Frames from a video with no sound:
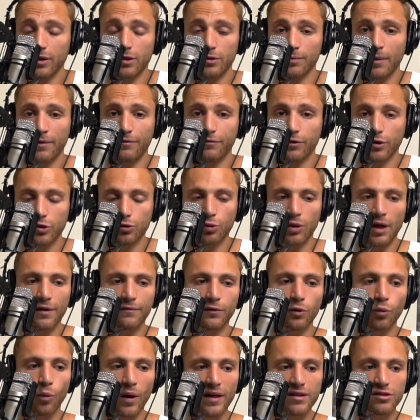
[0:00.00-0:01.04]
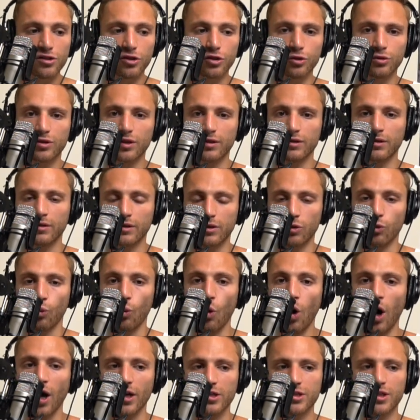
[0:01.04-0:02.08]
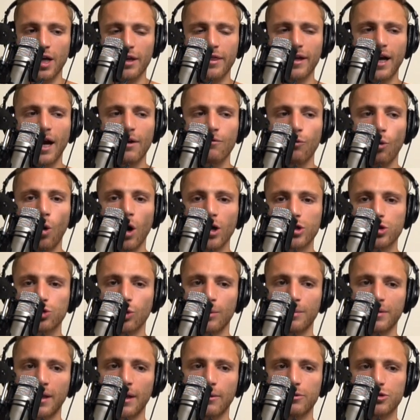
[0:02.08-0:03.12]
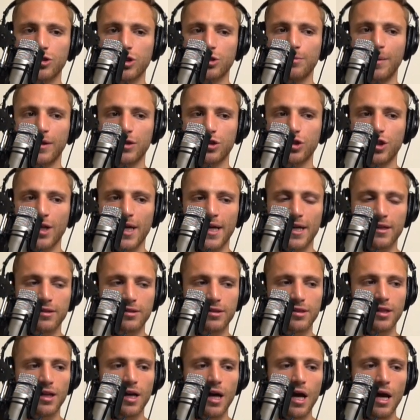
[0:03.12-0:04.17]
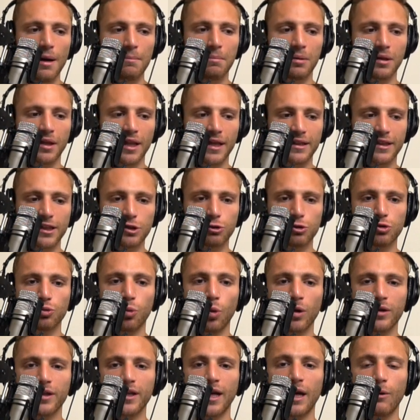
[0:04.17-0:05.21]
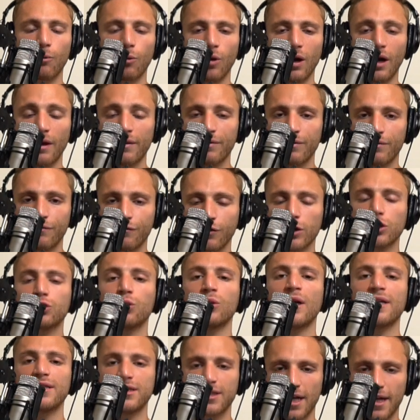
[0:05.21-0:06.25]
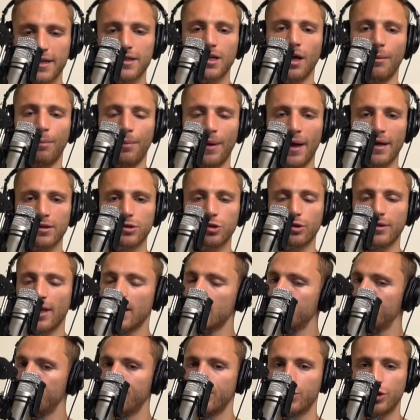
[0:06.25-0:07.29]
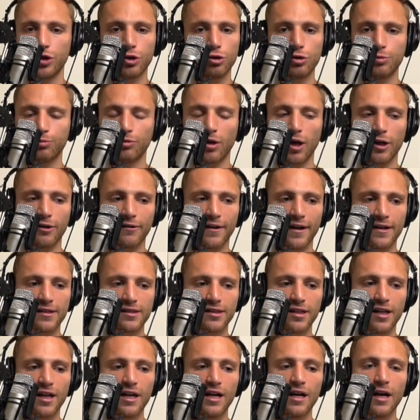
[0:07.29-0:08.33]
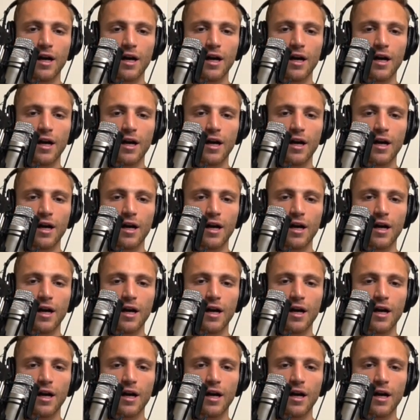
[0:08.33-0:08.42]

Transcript: This is my first one I ever went to, to to watch. I think I've watched one, but that was just by chance. But like this was one that I first one I signed up at, so that's huge progress.